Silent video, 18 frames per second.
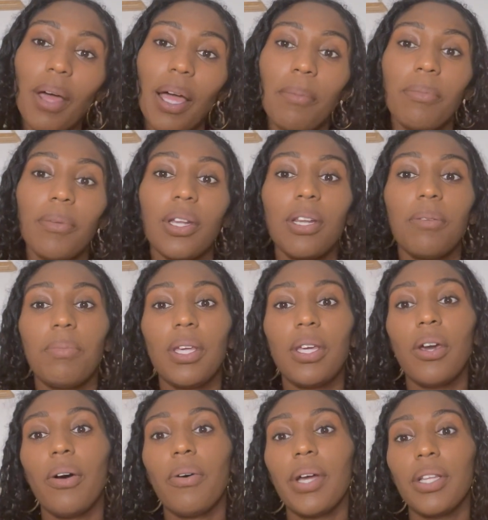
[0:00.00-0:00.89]
I'm going to be
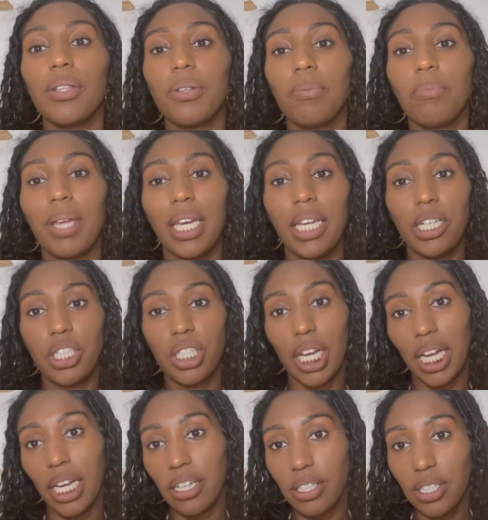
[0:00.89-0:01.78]
going through many
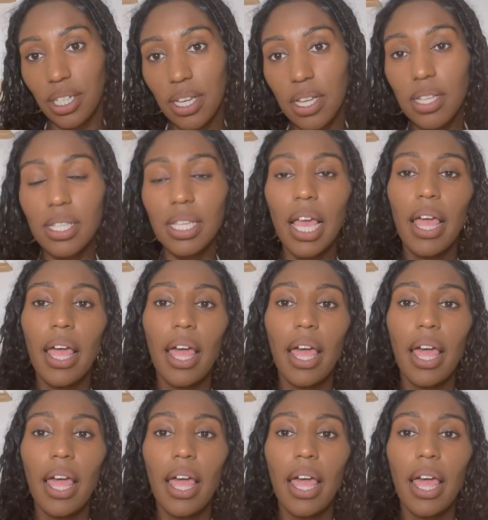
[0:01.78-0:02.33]
changes